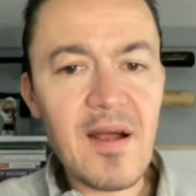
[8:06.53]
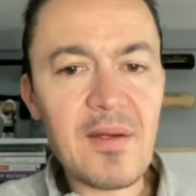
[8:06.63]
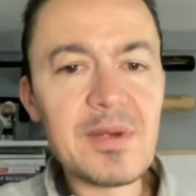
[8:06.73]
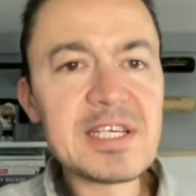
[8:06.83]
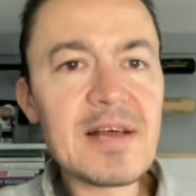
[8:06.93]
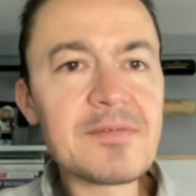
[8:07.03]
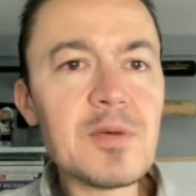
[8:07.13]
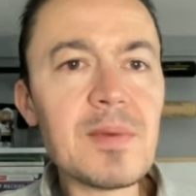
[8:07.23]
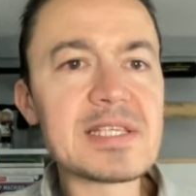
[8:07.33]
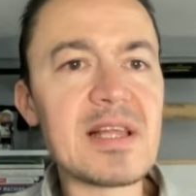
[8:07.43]
All right, we just have
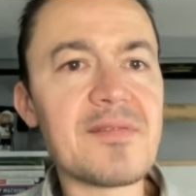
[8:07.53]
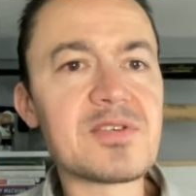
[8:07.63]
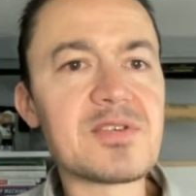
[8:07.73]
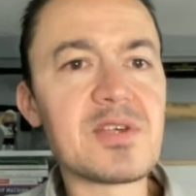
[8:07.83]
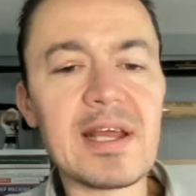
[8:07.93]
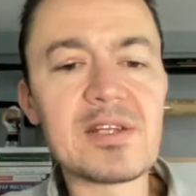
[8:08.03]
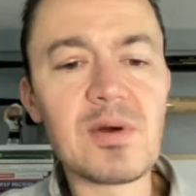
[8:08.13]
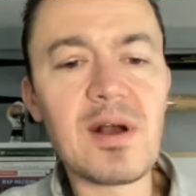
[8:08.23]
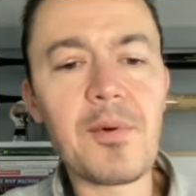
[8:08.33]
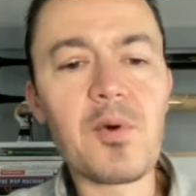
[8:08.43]
2 minutes left, so I want to get to
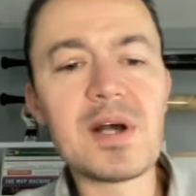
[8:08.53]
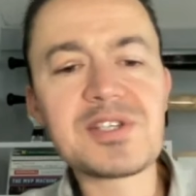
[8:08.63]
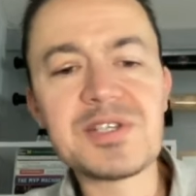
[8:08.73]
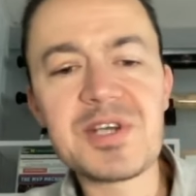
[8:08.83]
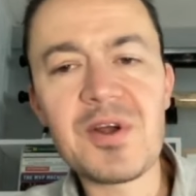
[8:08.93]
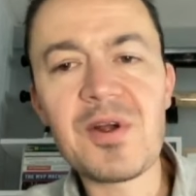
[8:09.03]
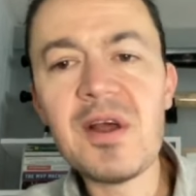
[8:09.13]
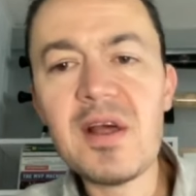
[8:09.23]
a couple questions here.